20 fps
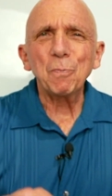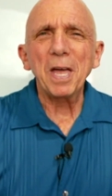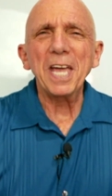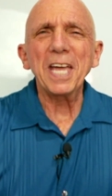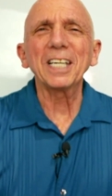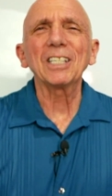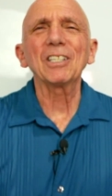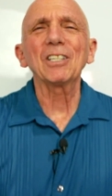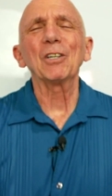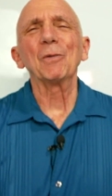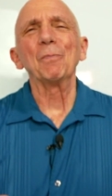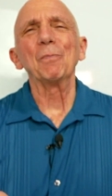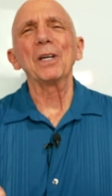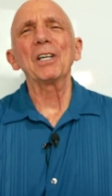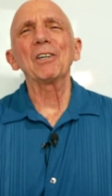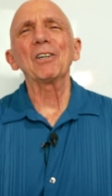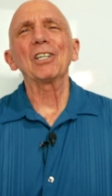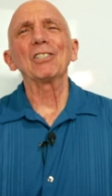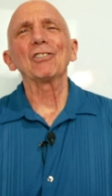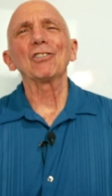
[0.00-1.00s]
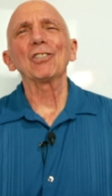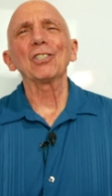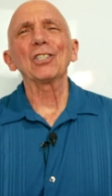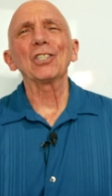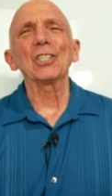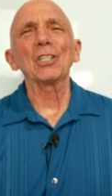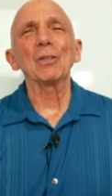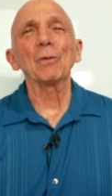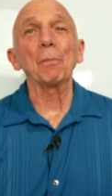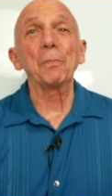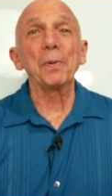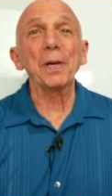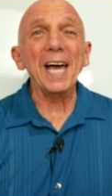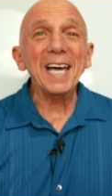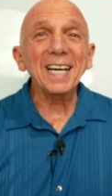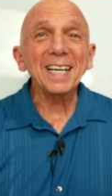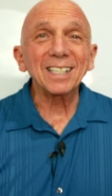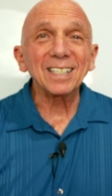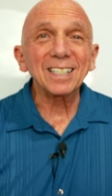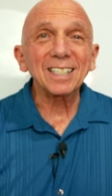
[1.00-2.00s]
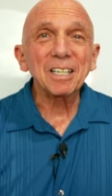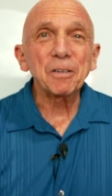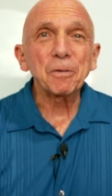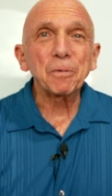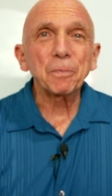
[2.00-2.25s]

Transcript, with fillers: make your marriage a little better.